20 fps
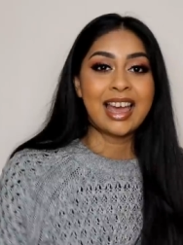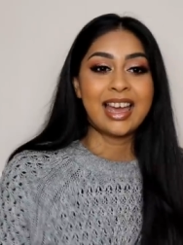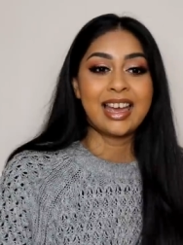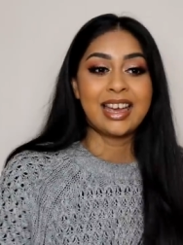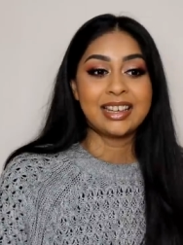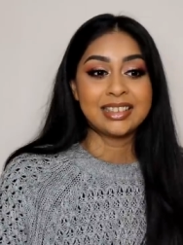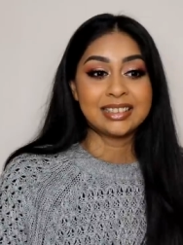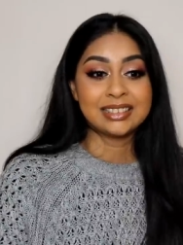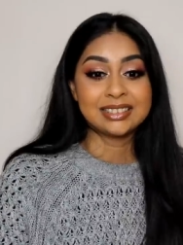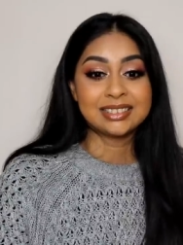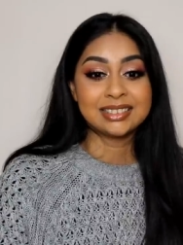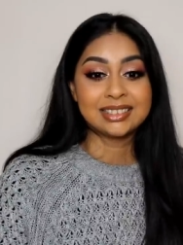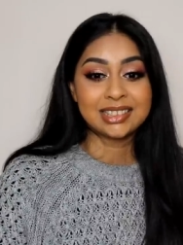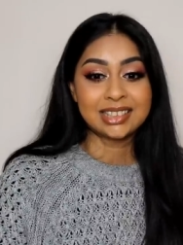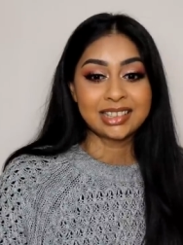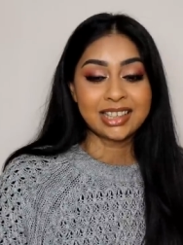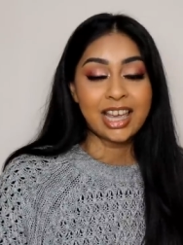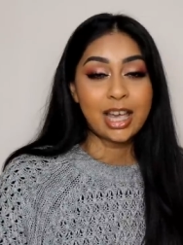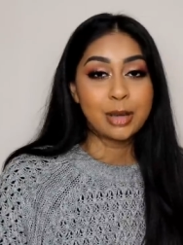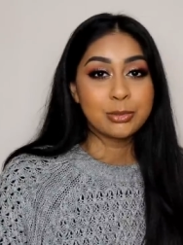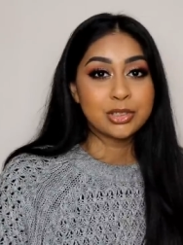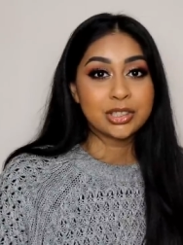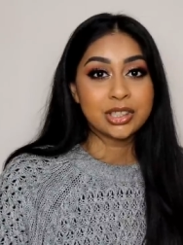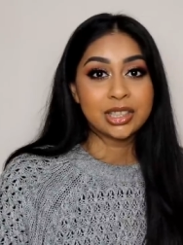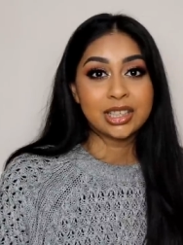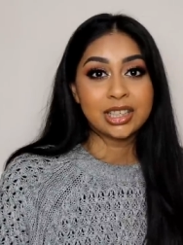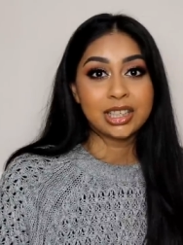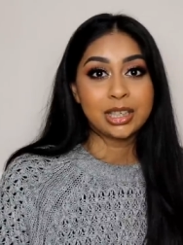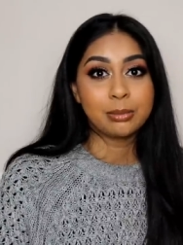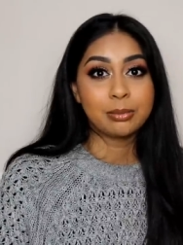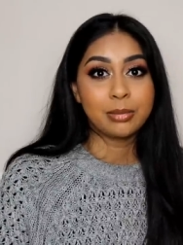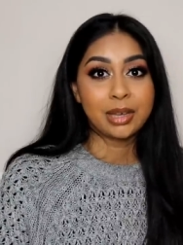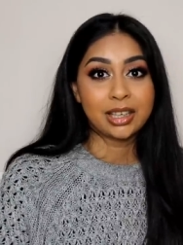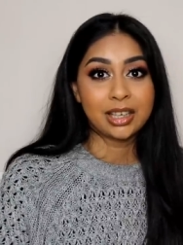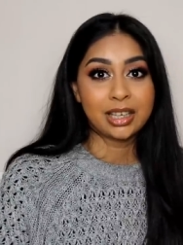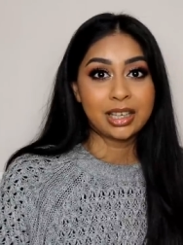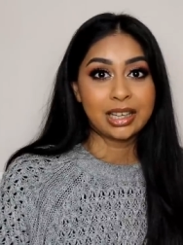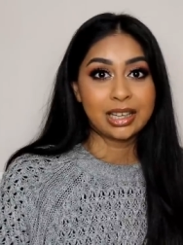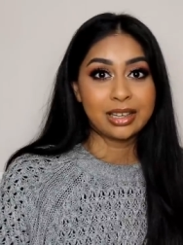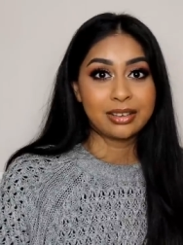and yeah I'm just gonna keep
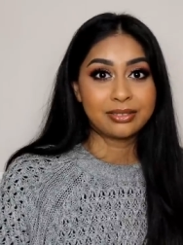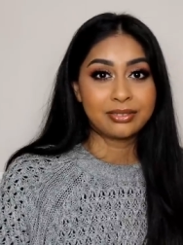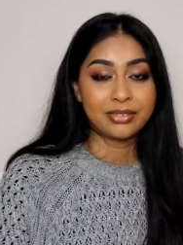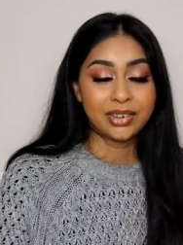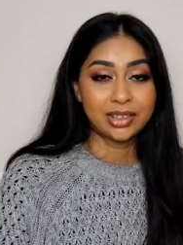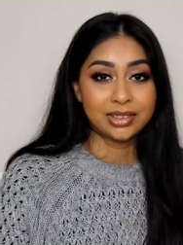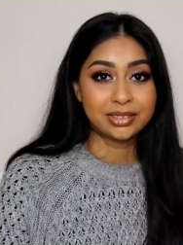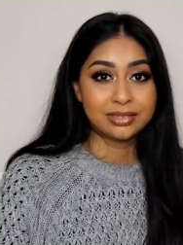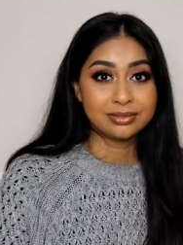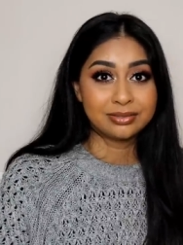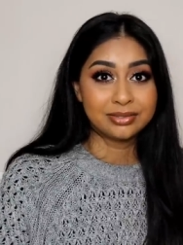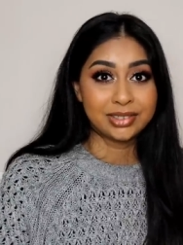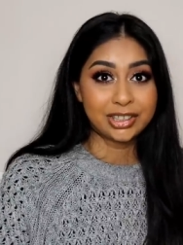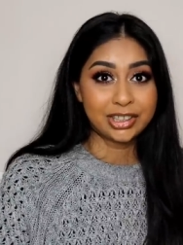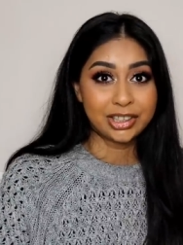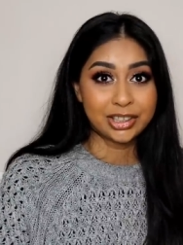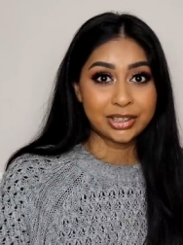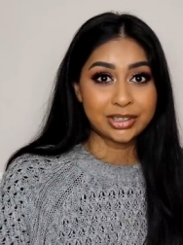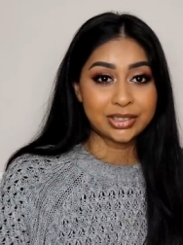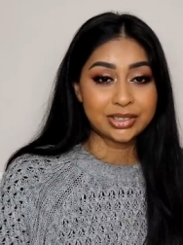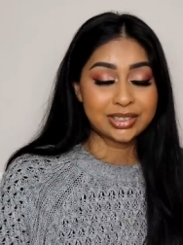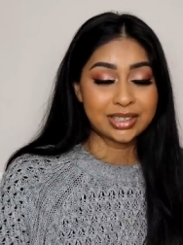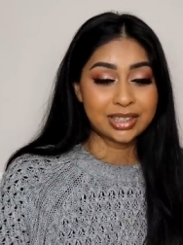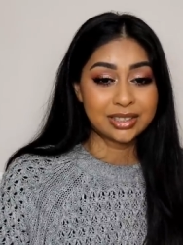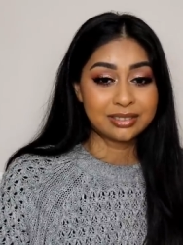making fun videos